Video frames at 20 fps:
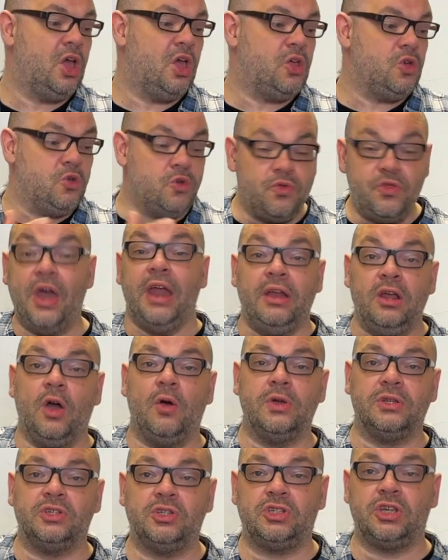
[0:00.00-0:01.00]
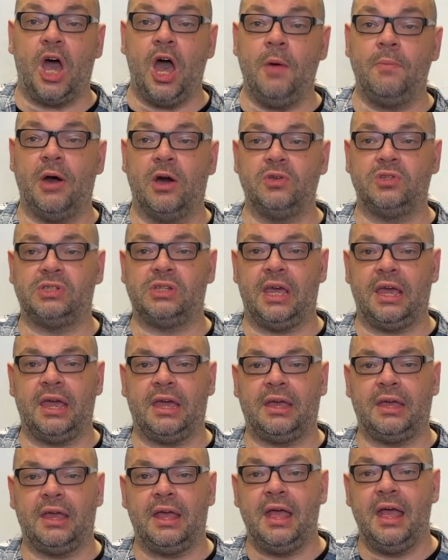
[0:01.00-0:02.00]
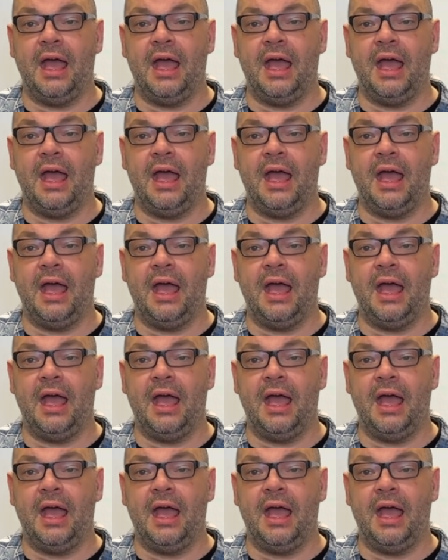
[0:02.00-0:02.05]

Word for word: You then go into Turbo Stick